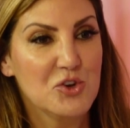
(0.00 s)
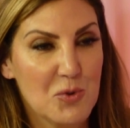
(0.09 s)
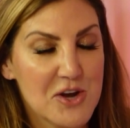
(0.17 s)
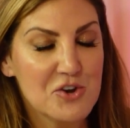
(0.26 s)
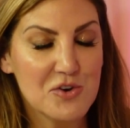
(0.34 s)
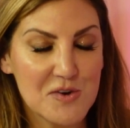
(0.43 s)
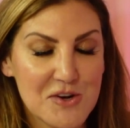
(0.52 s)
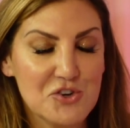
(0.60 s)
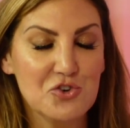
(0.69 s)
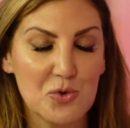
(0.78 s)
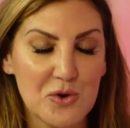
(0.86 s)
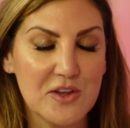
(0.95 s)
She's probably
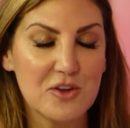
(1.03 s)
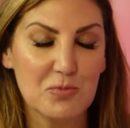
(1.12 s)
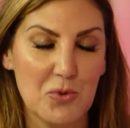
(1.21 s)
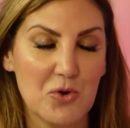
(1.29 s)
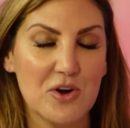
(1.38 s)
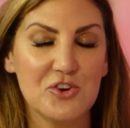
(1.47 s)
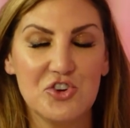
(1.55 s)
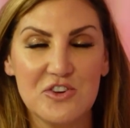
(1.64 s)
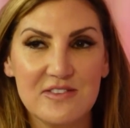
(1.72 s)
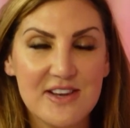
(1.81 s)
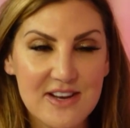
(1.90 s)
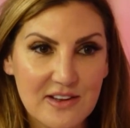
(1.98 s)
watching Dora the Explorer, and she's
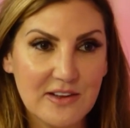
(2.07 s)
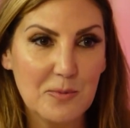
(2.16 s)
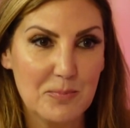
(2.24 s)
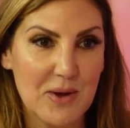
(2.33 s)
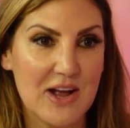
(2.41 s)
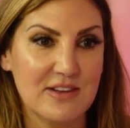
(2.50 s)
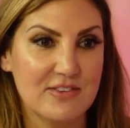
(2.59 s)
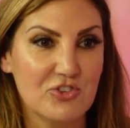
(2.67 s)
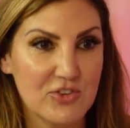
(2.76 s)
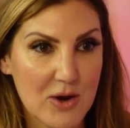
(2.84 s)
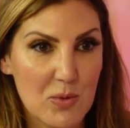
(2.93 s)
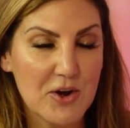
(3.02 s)
seeing a little bus, and
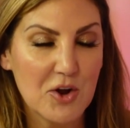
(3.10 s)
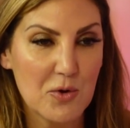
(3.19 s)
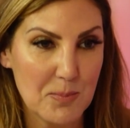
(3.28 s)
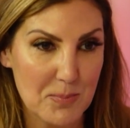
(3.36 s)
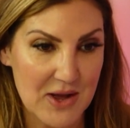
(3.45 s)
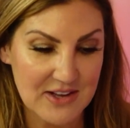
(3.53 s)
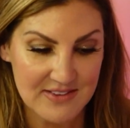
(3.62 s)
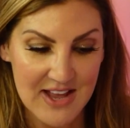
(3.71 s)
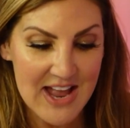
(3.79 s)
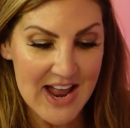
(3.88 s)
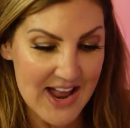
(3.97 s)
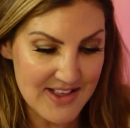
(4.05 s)
she's like, I want to go on a bus.
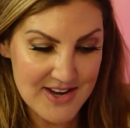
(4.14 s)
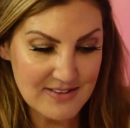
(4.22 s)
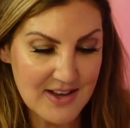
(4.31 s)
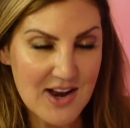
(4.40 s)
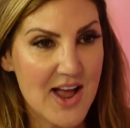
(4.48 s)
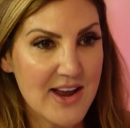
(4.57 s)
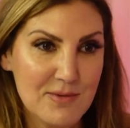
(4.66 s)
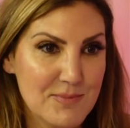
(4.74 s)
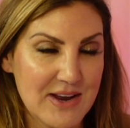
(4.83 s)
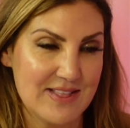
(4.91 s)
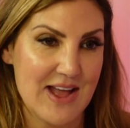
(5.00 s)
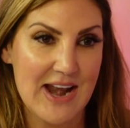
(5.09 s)
And he's like, I can
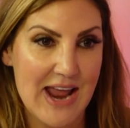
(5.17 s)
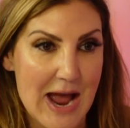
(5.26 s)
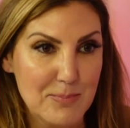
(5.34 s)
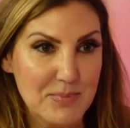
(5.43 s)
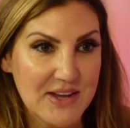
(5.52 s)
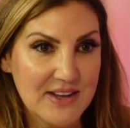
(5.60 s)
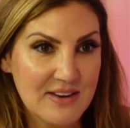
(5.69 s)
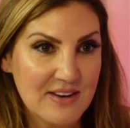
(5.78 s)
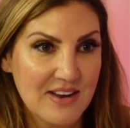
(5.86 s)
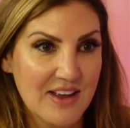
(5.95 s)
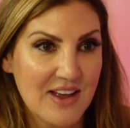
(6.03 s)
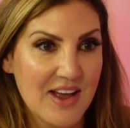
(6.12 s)
make that happen.
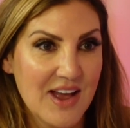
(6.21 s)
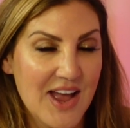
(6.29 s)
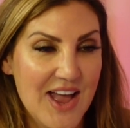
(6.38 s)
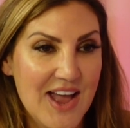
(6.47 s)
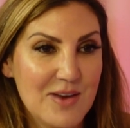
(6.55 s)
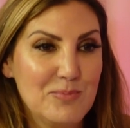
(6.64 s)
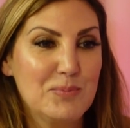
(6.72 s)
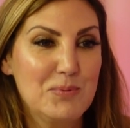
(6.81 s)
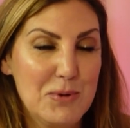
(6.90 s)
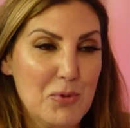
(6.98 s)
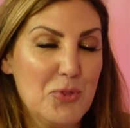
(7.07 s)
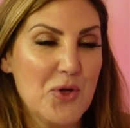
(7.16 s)
But
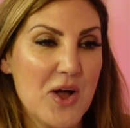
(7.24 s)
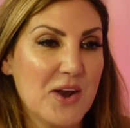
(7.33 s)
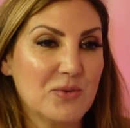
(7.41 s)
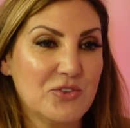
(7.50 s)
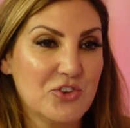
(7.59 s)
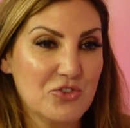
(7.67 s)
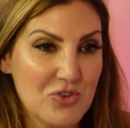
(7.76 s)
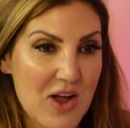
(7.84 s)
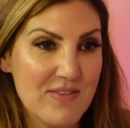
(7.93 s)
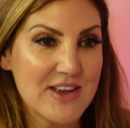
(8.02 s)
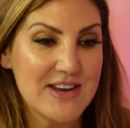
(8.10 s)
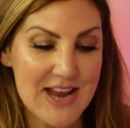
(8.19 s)
people thought it was
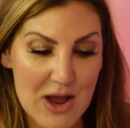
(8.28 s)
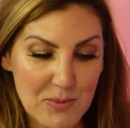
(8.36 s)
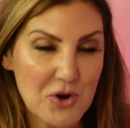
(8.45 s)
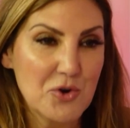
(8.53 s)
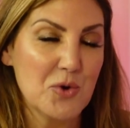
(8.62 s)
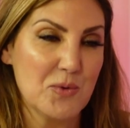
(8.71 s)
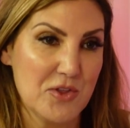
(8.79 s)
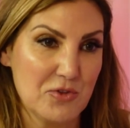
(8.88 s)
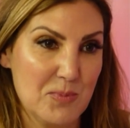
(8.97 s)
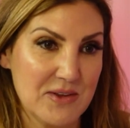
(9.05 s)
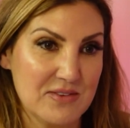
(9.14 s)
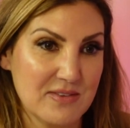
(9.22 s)
extravagant. Now we don't know where this
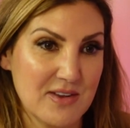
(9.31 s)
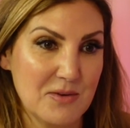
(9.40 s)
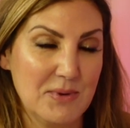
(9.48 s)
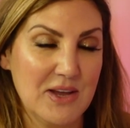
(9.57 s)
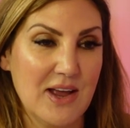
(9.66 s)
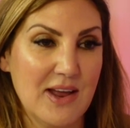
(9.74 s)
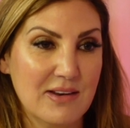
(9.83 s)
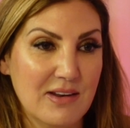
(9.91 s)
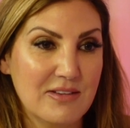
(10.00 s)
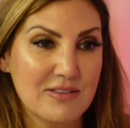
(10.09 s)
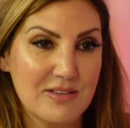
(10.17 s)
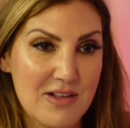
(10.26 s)
bus is going to be. And
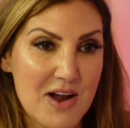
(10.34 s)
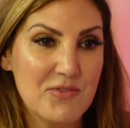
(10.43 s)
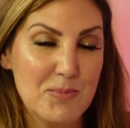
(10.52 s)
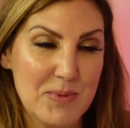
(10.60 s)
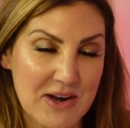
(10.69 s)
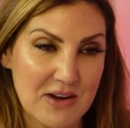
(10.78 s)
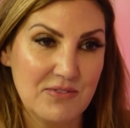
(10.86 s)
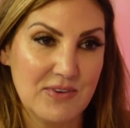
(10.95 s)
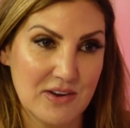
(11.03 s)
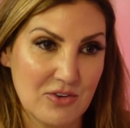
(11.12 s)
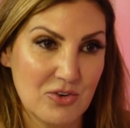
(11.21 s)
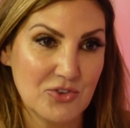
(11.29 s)
there's a lot of abandoned
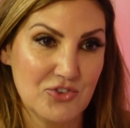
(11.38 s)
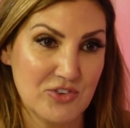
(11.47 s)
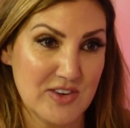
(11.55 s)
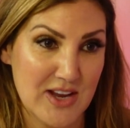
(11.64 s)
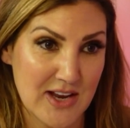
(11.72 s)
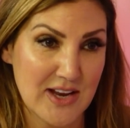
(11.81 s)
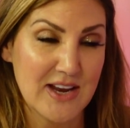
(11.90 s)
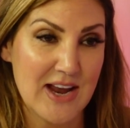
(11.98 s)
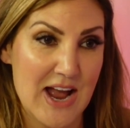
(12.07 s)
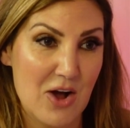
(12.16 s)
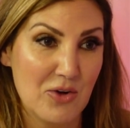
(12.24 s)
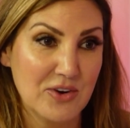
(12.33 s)
vehicles just hanging
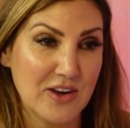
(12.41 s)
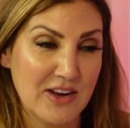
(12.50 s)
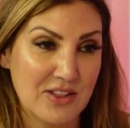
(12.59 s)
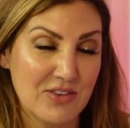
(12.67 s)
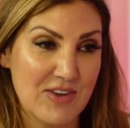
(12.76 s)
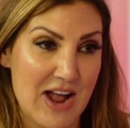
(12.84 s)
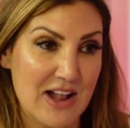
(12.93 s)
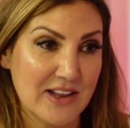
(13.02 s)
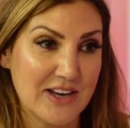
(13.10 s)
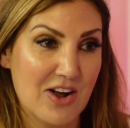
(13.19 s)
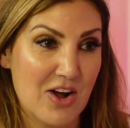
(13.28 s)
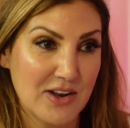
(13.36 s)
out in the
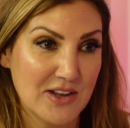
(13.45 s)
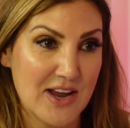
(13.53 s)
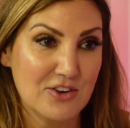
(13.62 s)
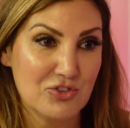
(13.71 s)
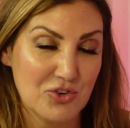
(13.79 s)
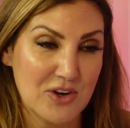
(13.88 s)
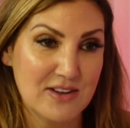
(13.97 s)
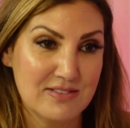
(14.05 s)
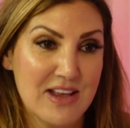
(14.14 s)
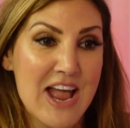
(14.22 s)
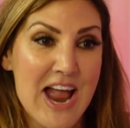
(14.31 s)
valley on like streets.